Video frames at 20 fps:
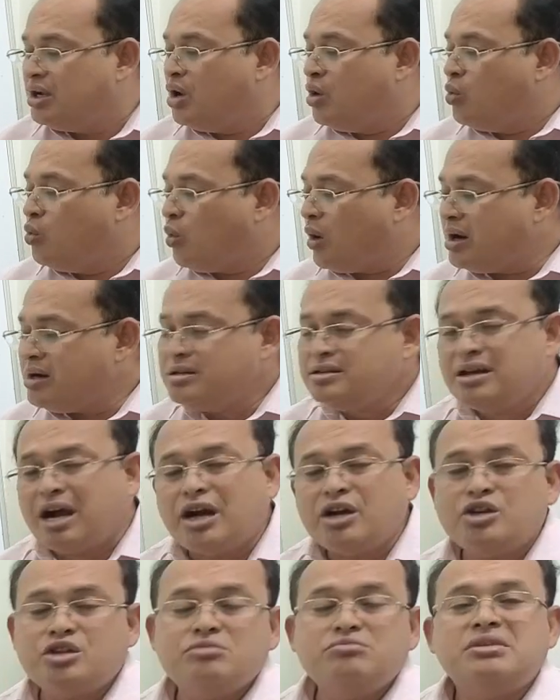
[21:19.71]
one
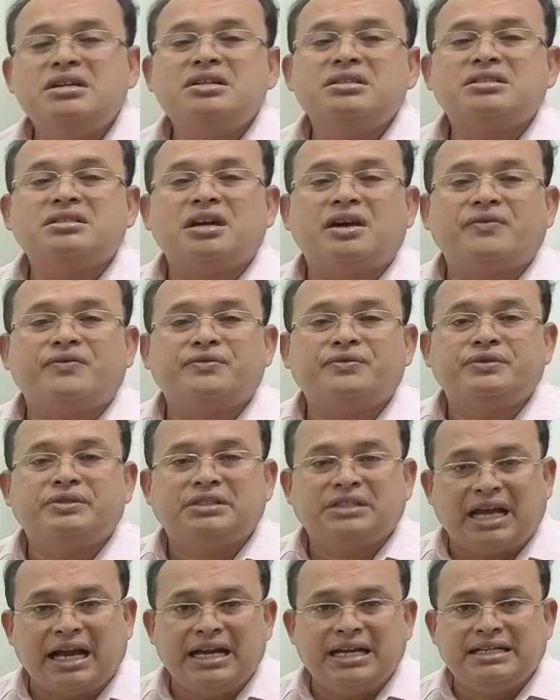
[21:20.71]
documents of
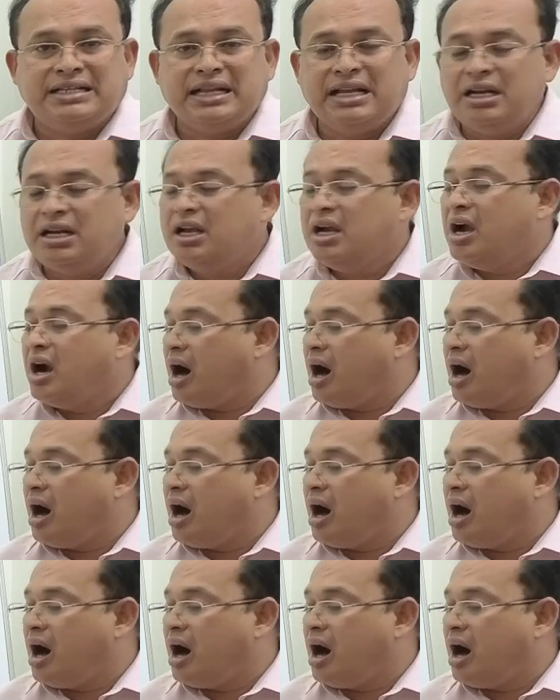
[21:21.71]
title